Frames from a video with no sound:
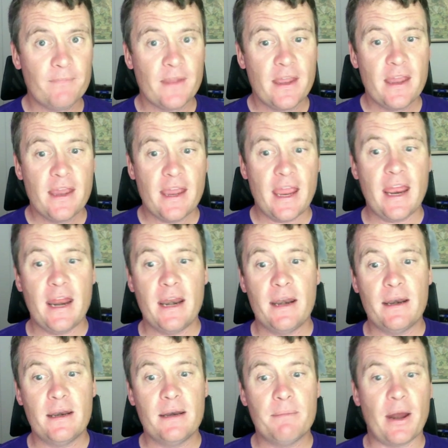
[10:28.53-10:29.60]

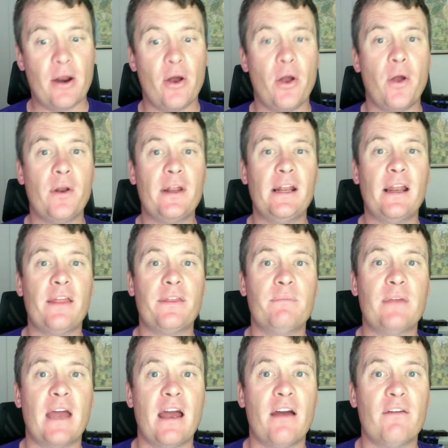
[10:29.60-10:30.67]
But I only let them
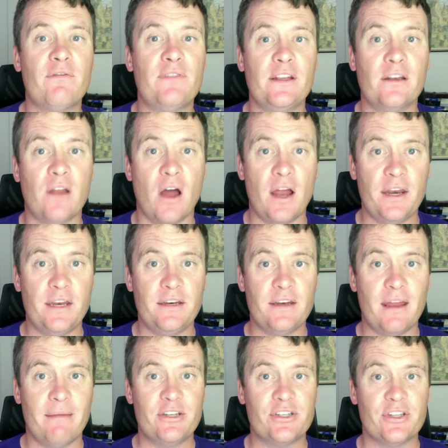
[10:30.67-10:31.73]
have the lightning
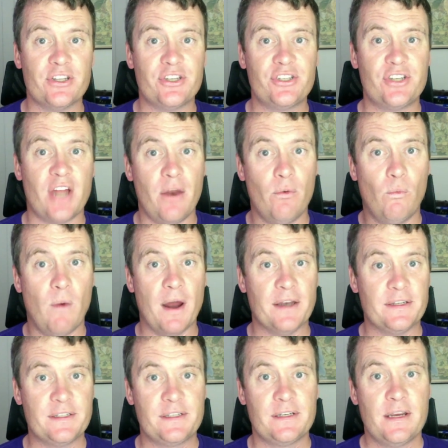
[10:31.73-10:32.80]
damage and the stun
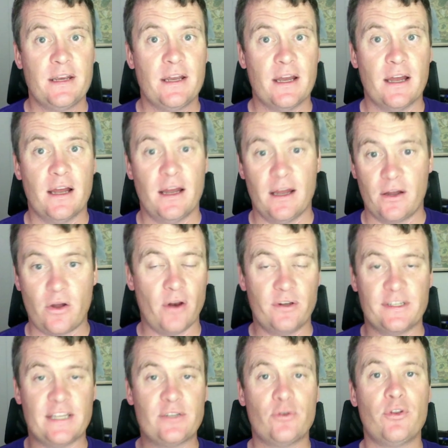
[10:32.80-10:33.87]
once. Kind of because
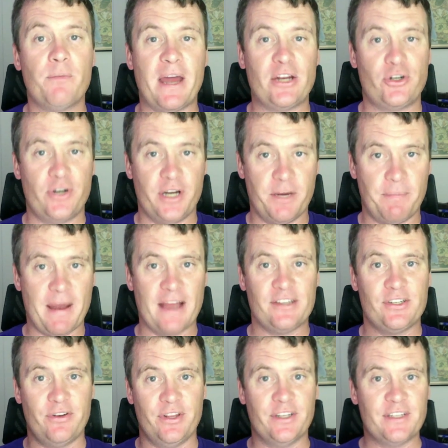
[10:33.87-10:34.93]
that's all the battery capacitor
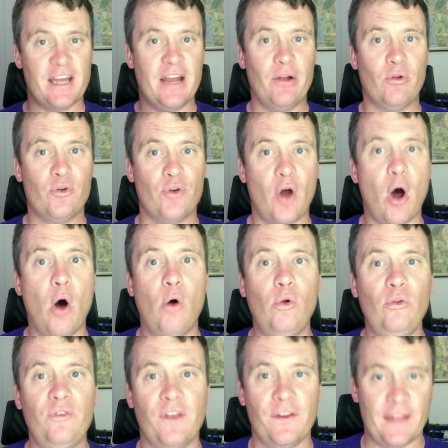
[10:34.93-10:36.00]
in the tail could
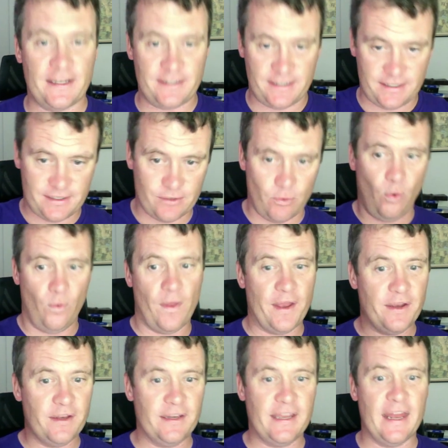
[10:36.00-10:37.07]
hold, and that's all they
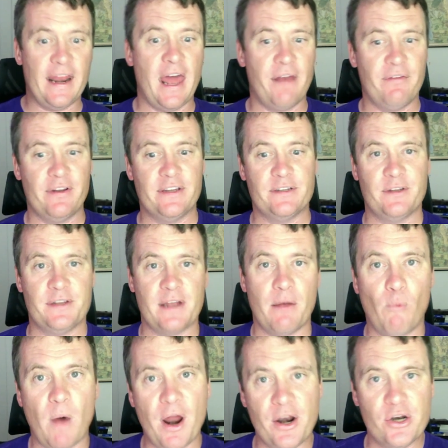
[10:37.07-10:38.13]
could get out of it is that
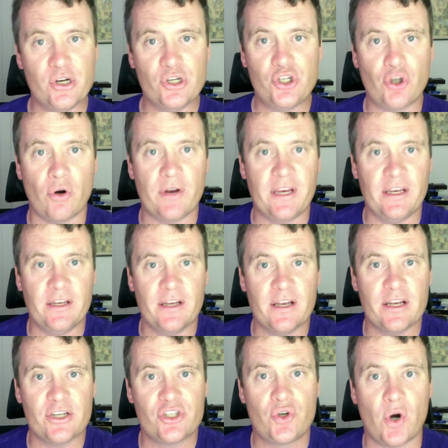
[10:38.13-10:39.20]
one shocking
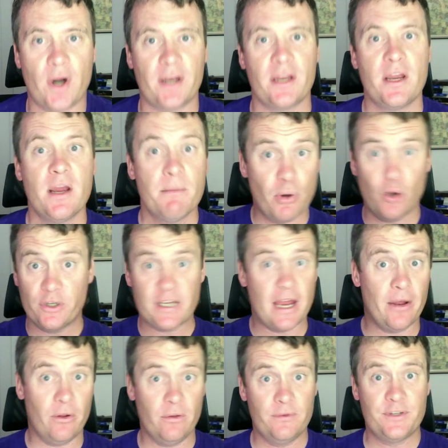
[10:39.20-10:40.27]
strike per
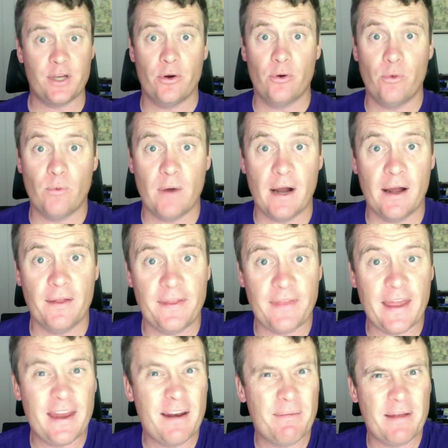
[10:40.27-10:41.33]
tail. So
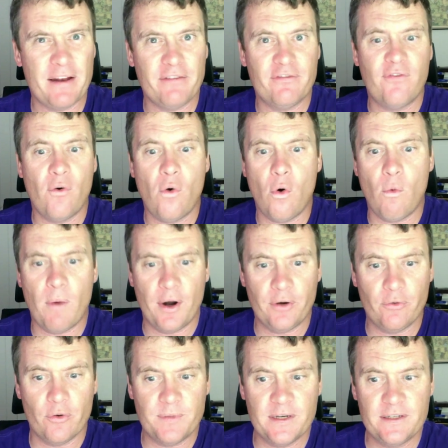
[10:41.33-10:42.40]
they ended up getting 4, one
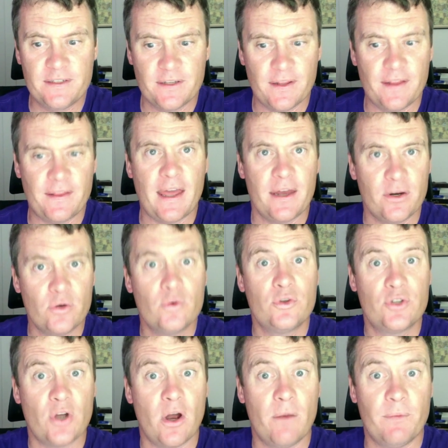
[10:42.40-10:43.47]
group did, so they had a good
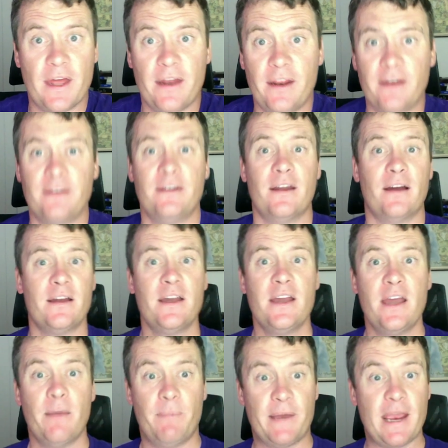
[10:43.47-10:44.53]
time with that, and
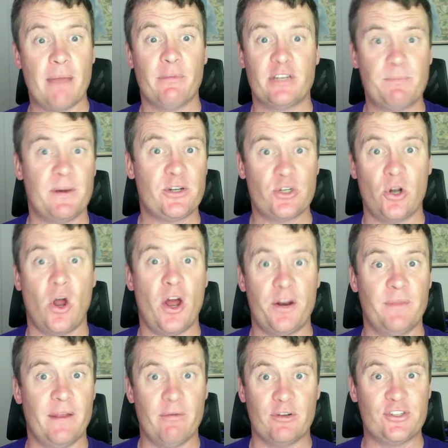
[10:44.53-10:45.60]
it became a special
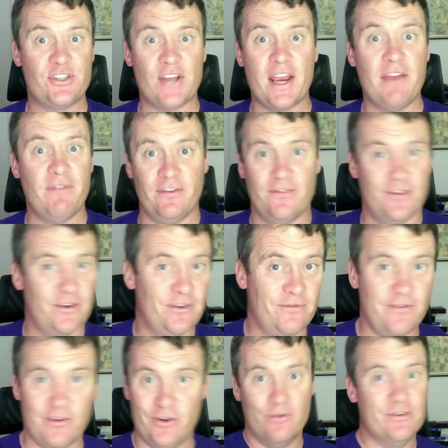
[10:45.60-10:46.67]
item they were saving
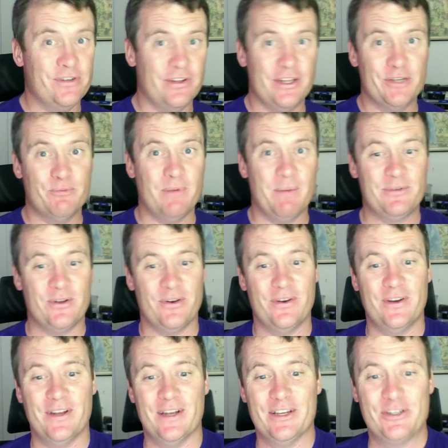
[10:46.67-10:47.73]
for using these whips
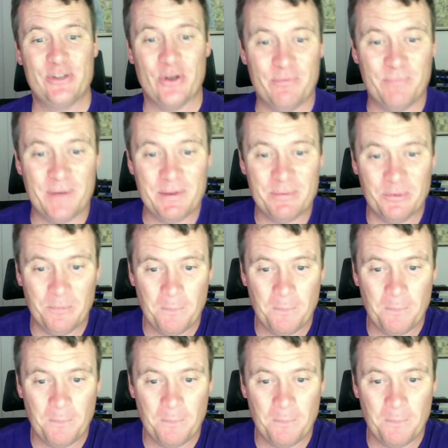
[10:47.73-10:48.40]
on certain people.